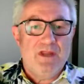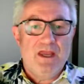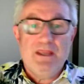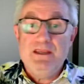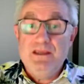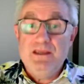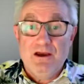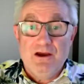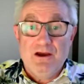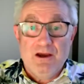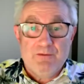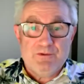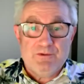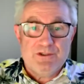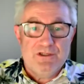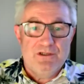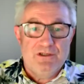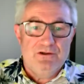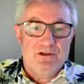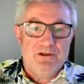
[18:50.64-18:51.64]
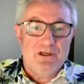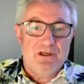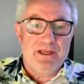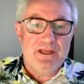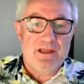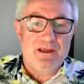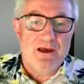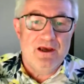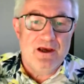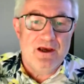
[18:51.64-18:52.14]
yeah,
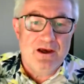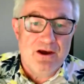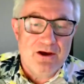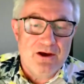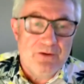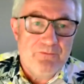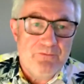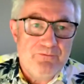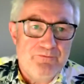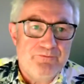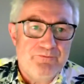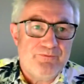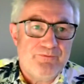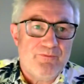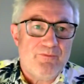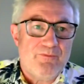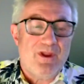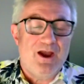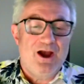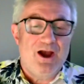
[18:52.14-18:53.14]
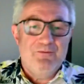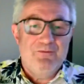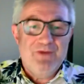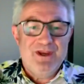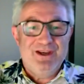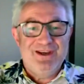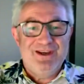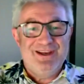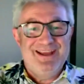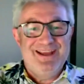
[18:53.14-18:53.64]
absolutely. I
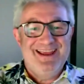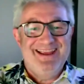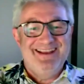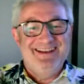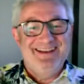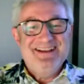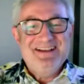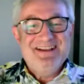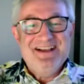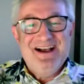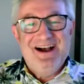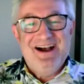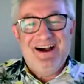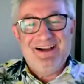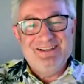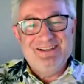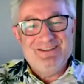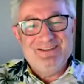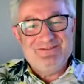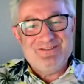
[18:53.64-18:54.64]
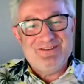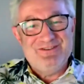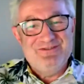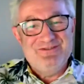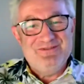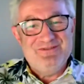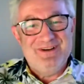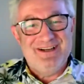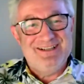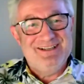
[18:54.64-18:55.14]
mean, I'd love
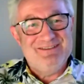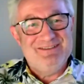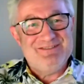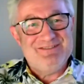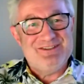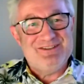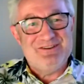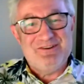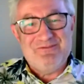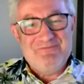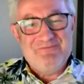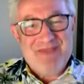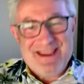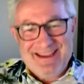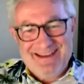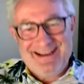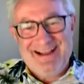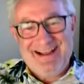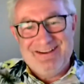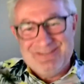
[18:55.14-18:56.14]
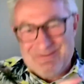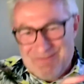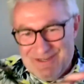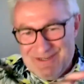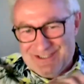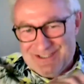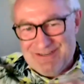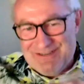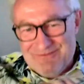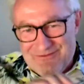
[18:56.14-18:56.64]
to sort of make it out to be
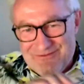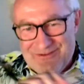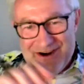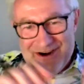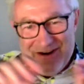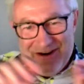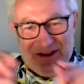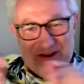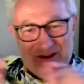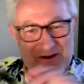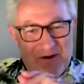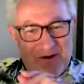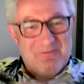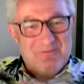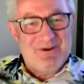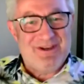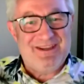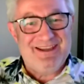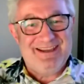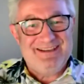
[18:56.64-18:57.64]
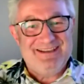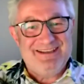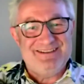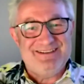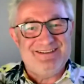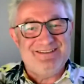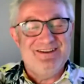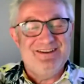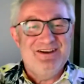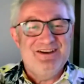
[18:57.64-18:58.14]
some very
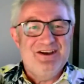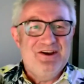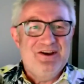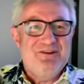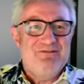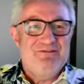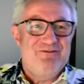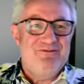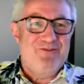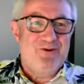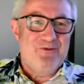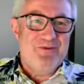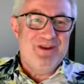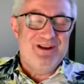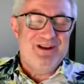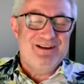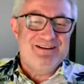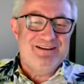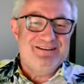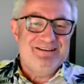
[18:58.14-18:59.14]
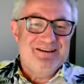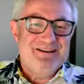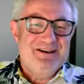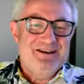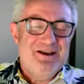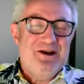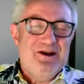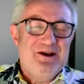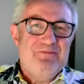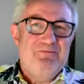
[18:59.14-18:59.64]
complicated formula,
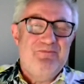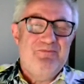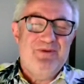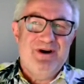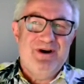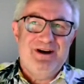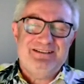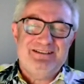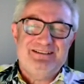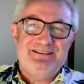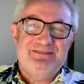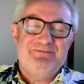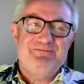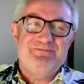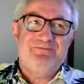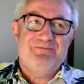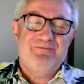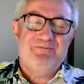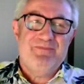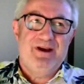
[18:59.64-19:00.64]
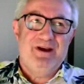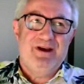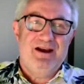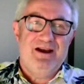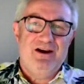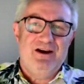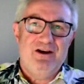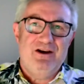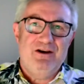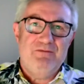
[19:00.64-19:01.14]
but
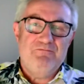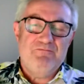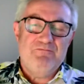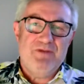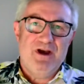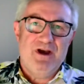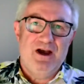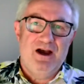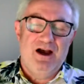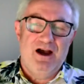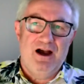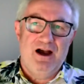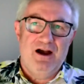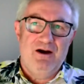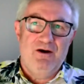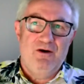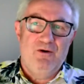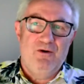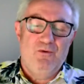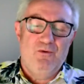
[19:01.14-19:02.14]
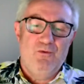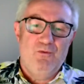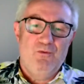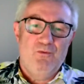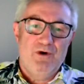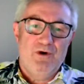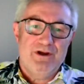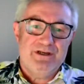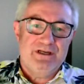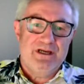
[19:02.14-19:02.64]
um,
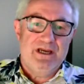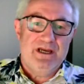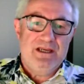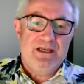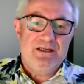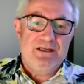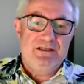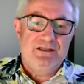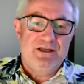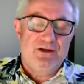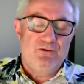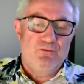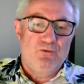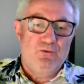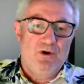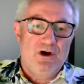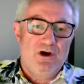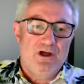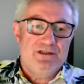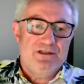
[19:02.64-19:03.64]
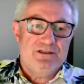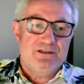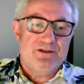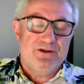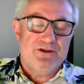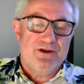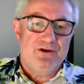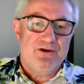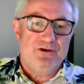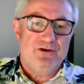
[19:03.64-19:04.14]
what I did was
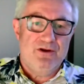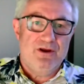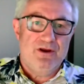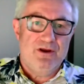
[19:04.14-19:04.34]
that,